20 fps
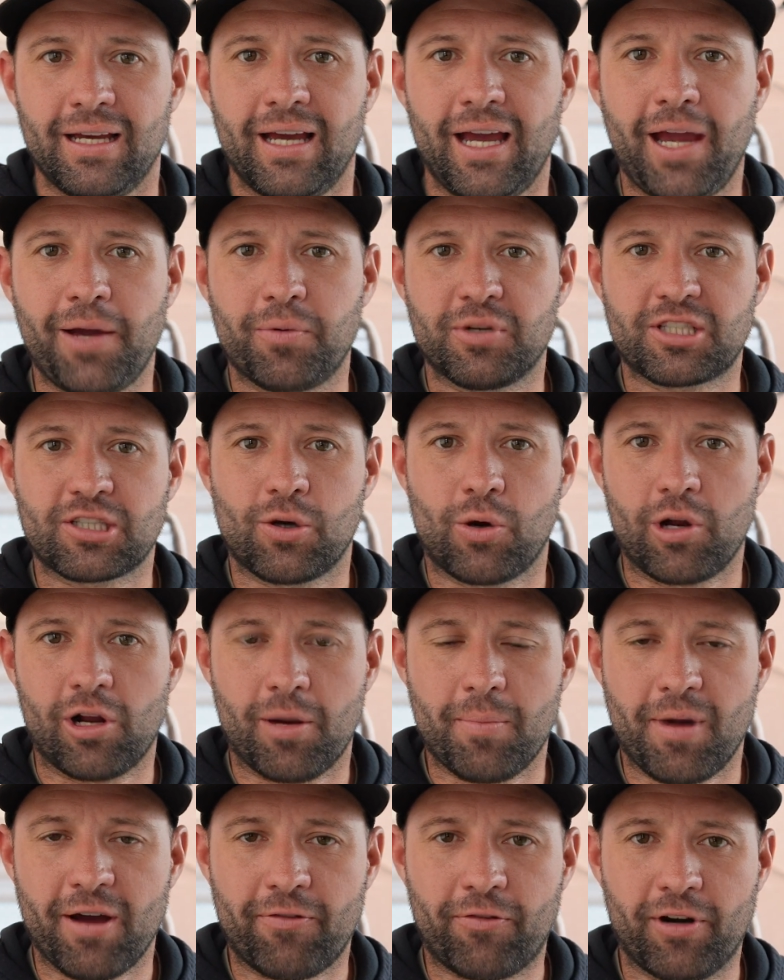Hey, what's going
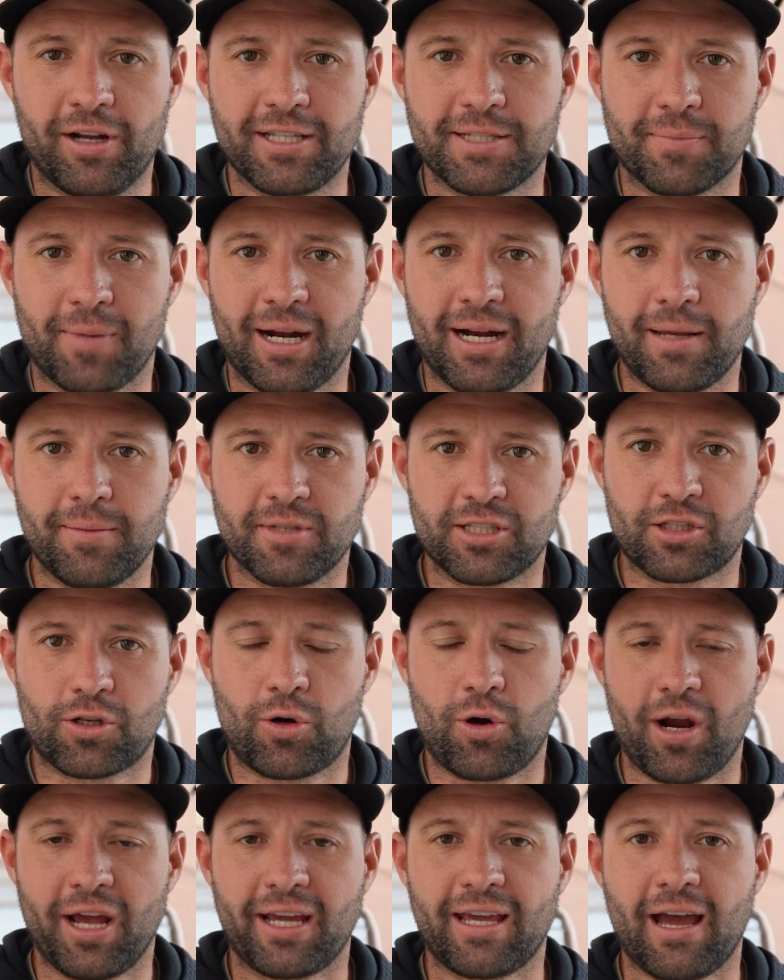on, my friends? My name is
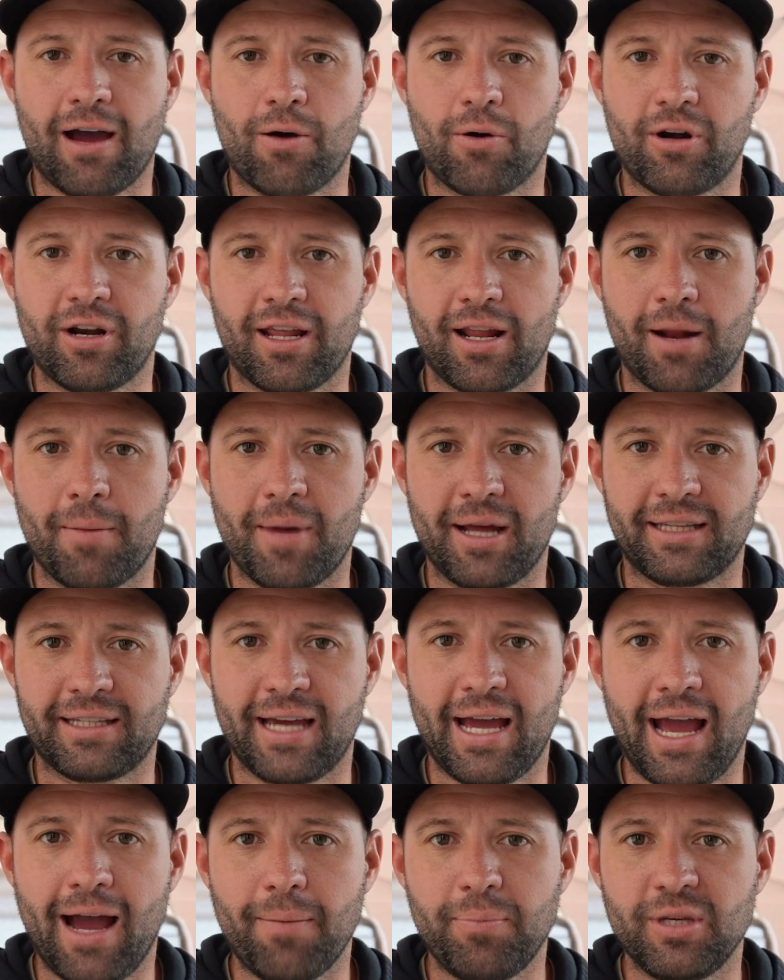Craig Howard and I'm at the
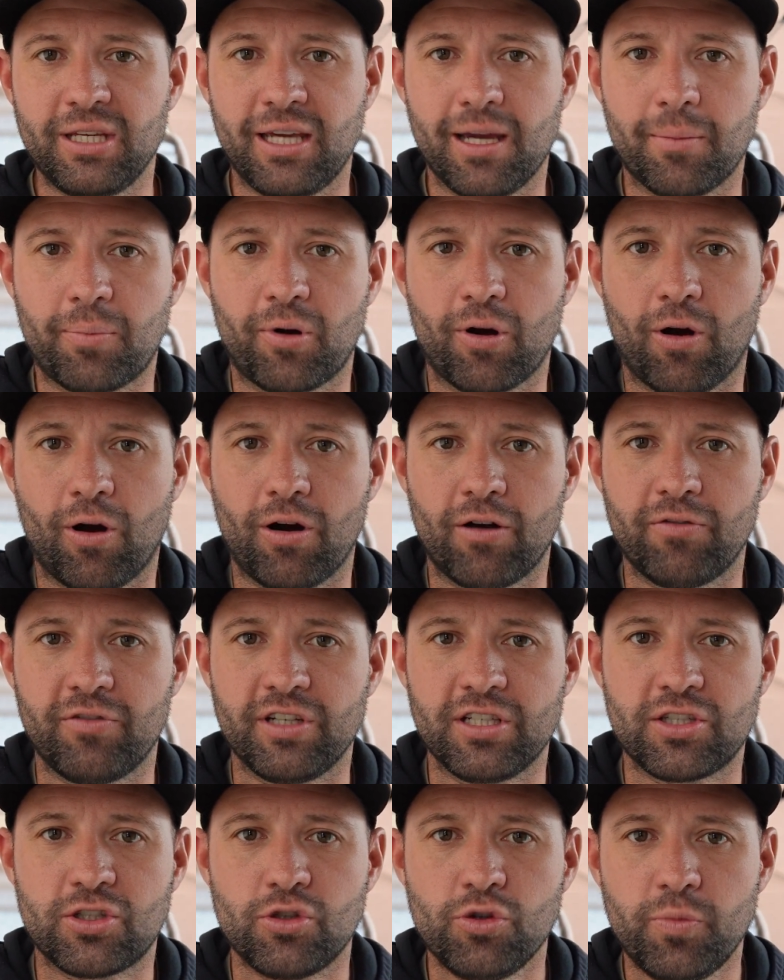Happy Camper
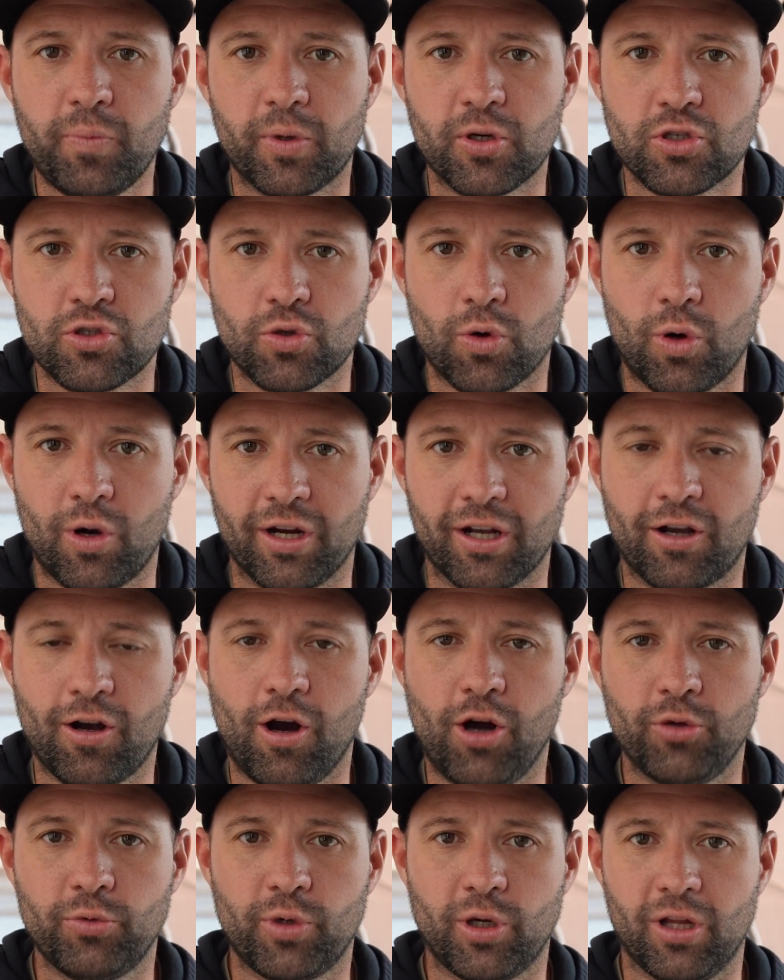RV Superstore in
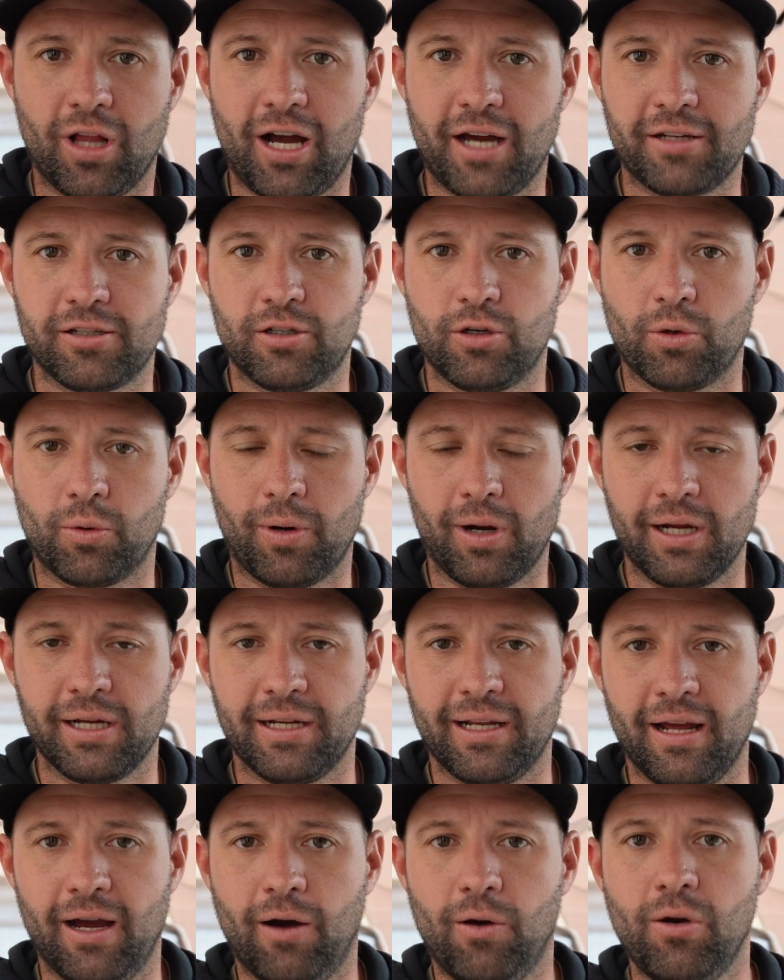Caldwell, Idaho right
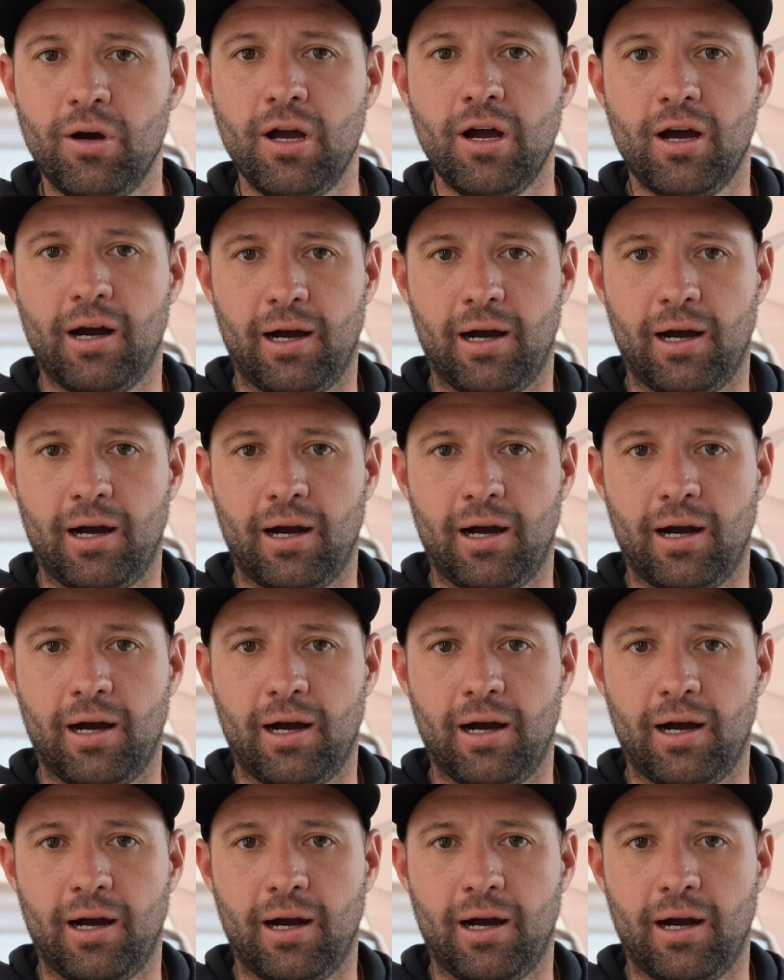now.